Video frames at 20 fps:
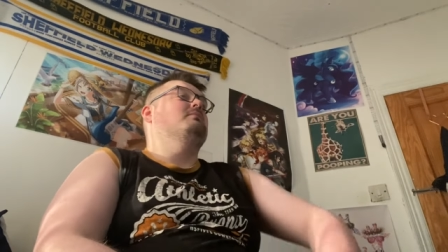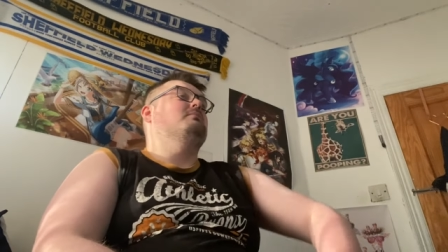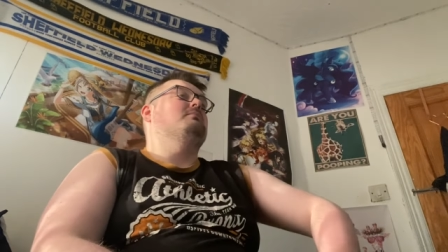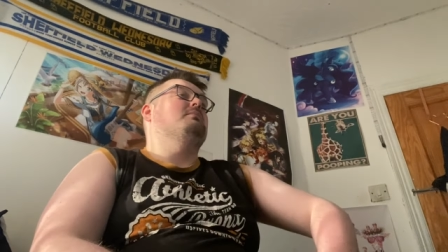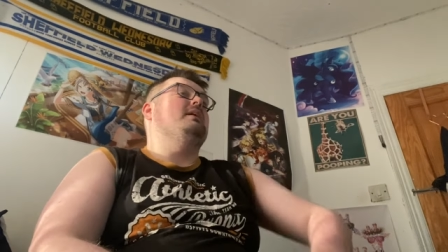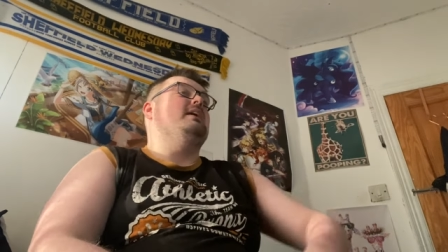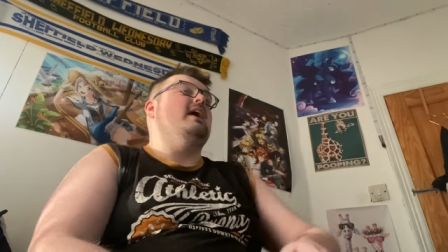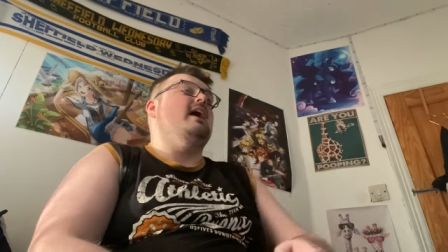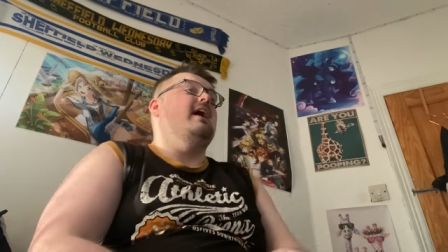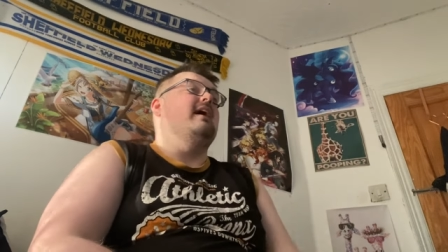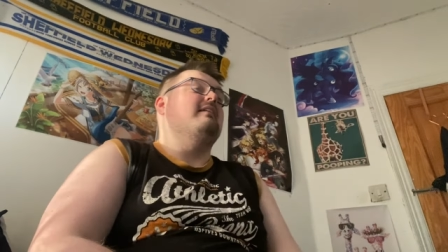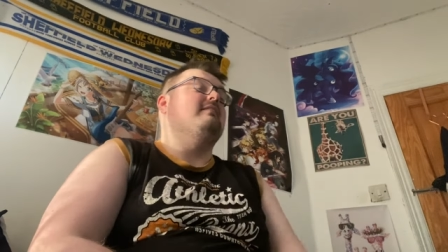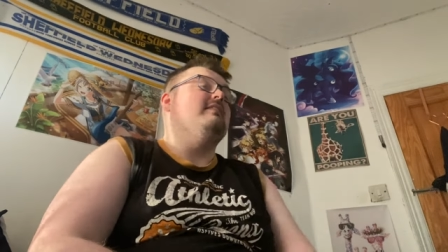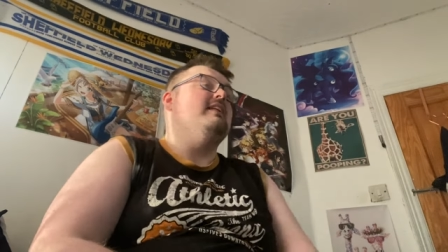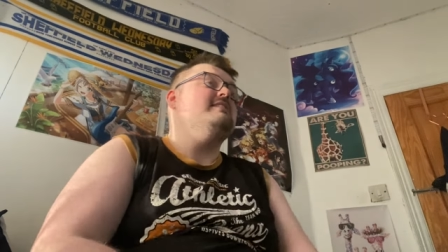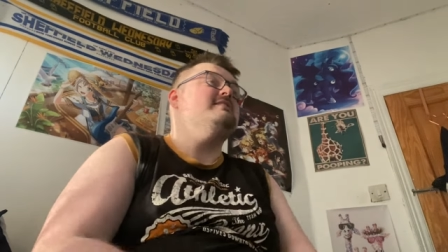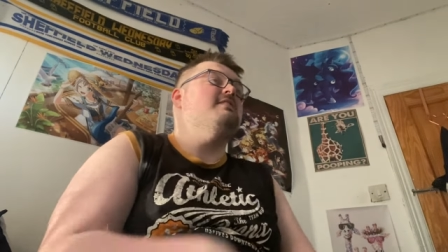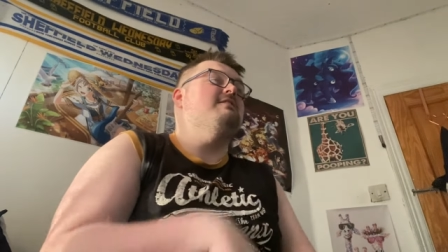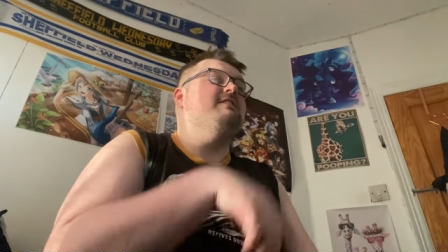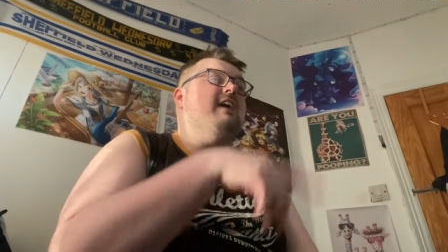But yeah,
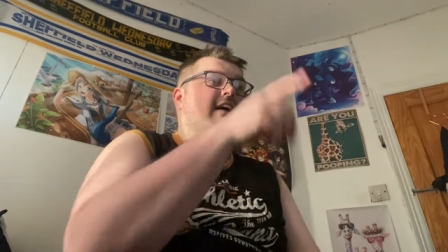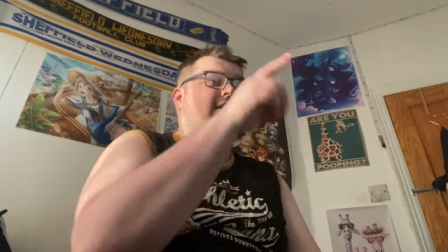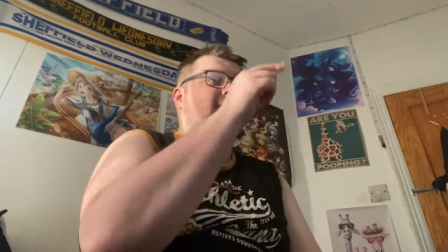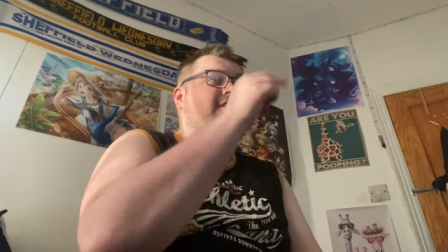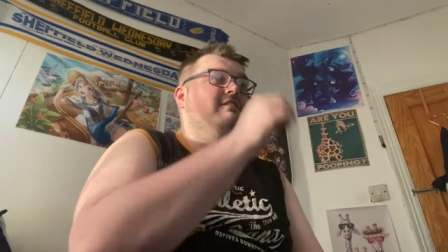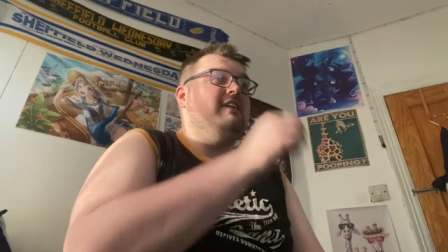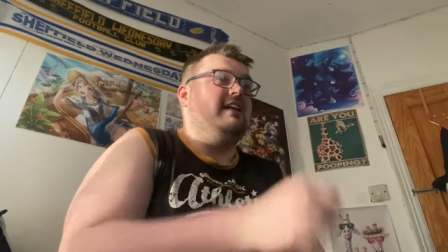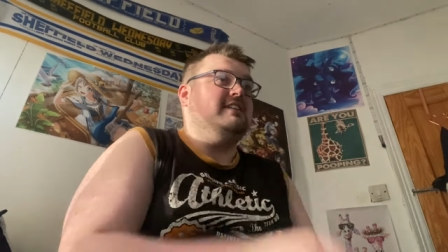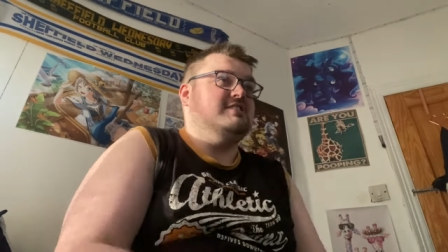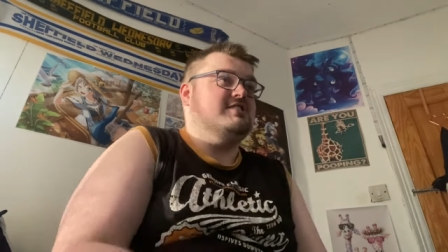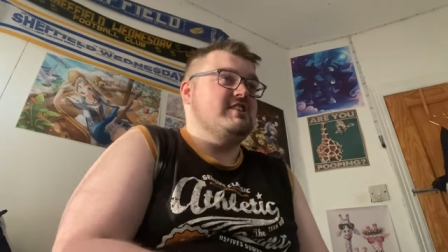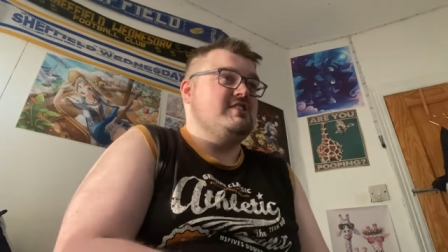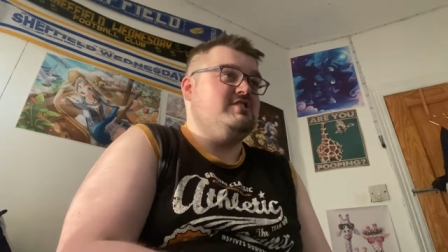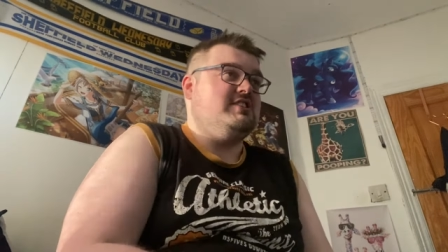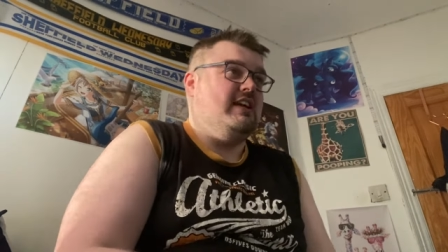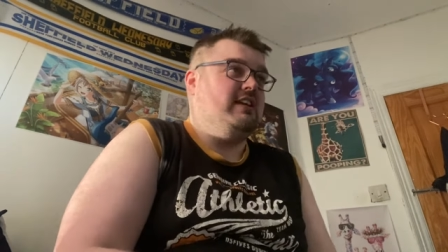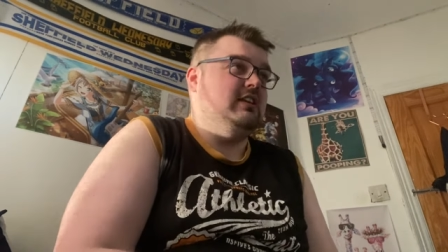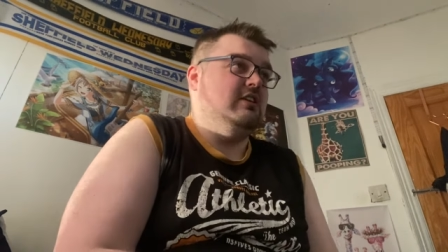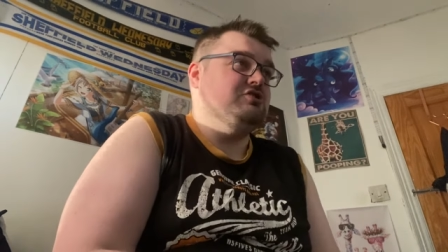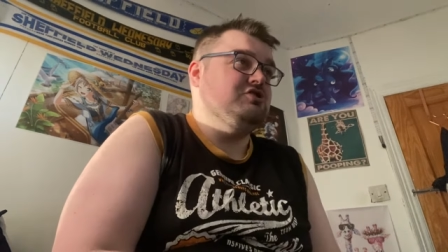there's a very fancy
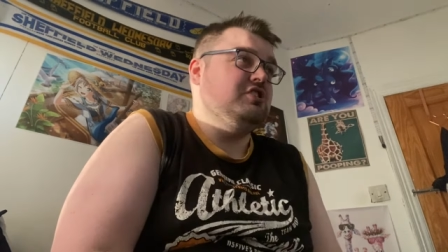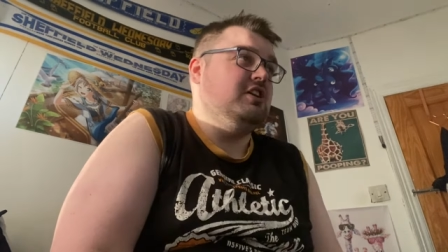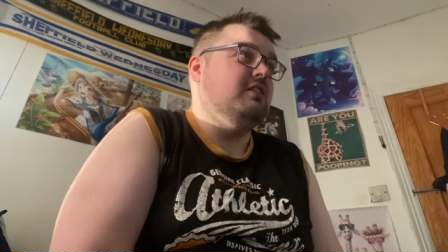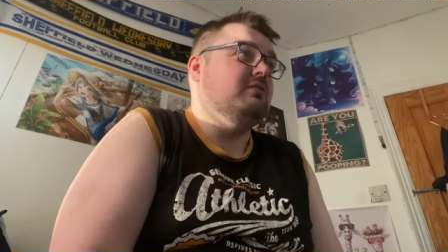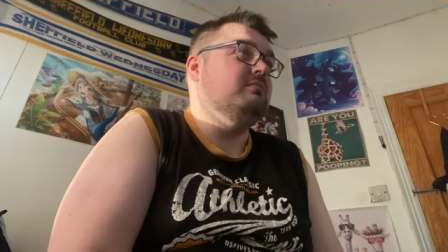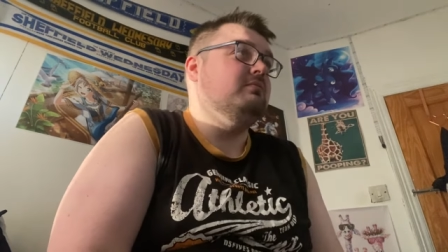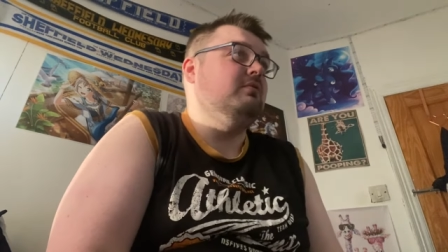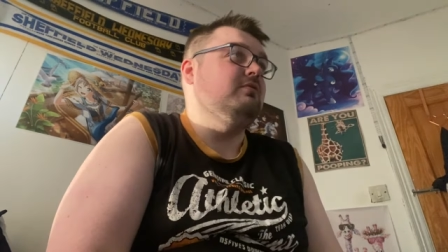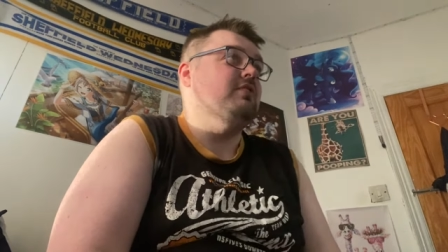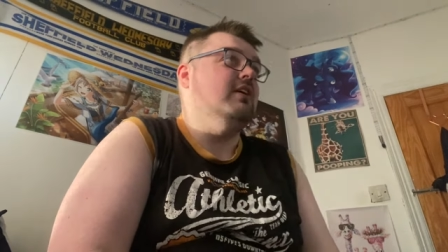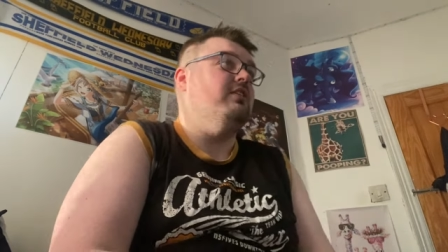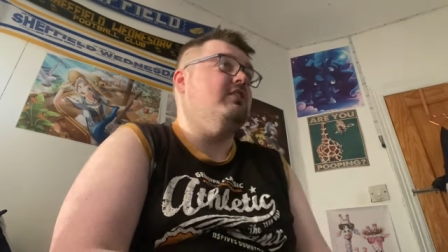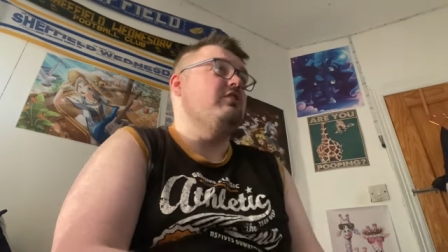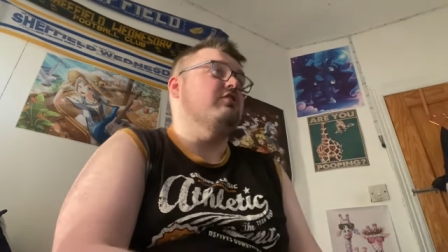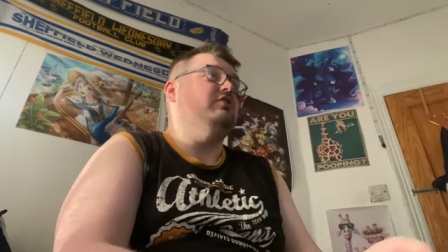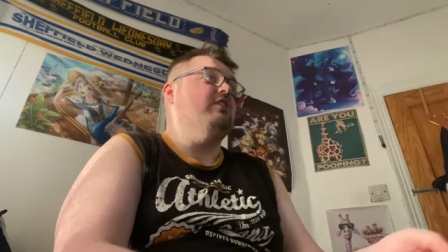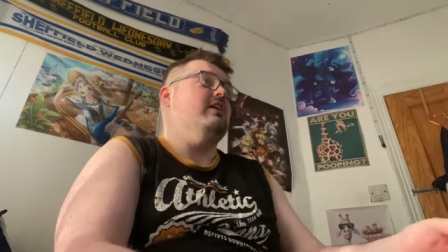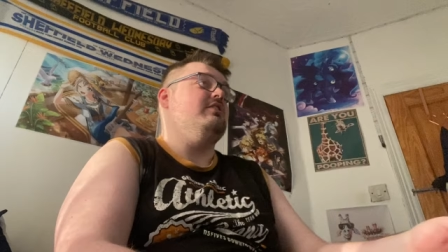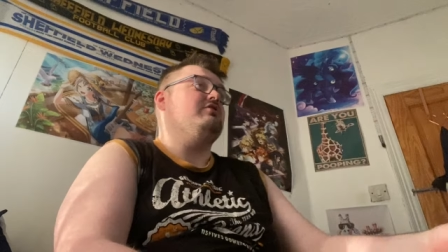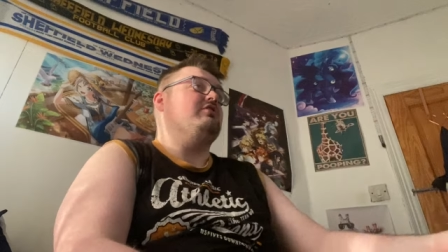signature, if I do
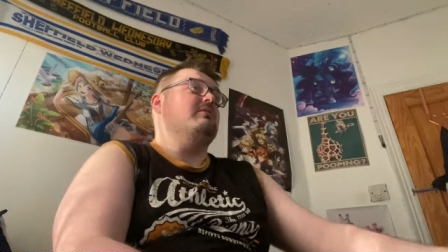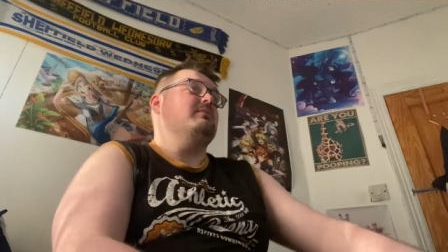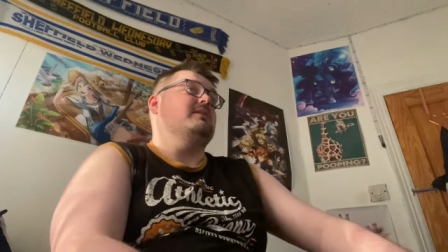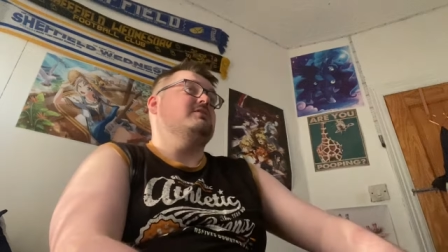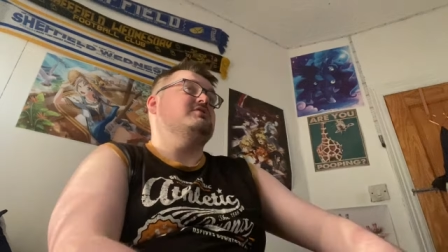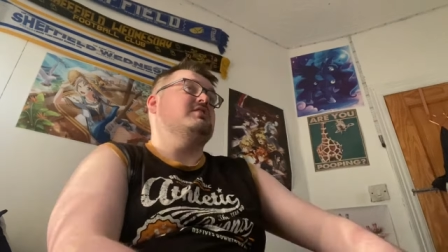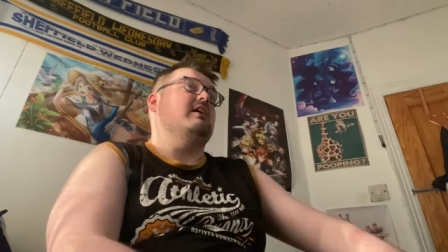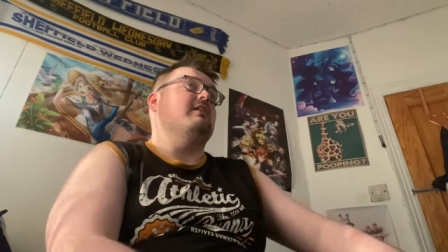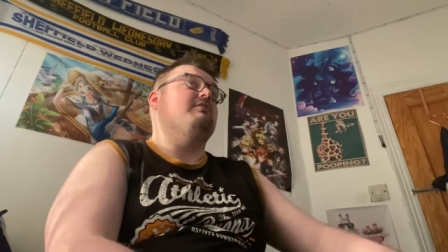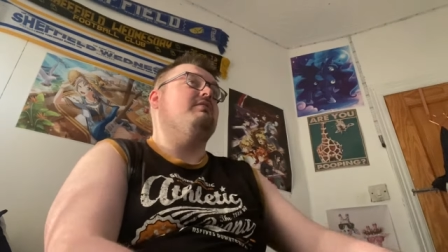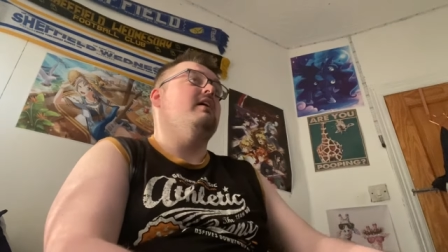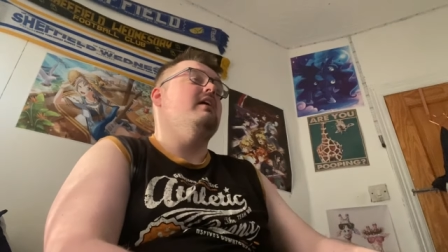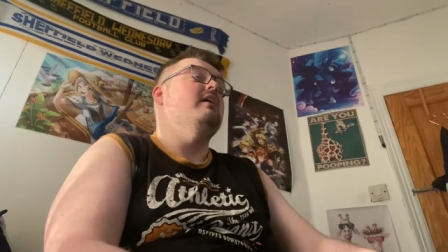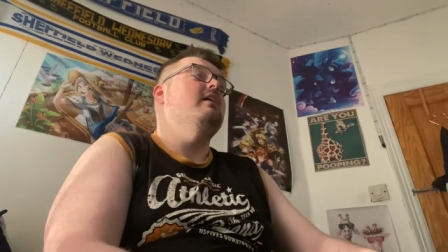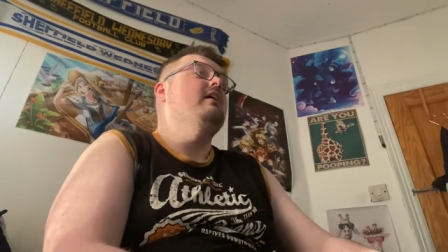say so myself.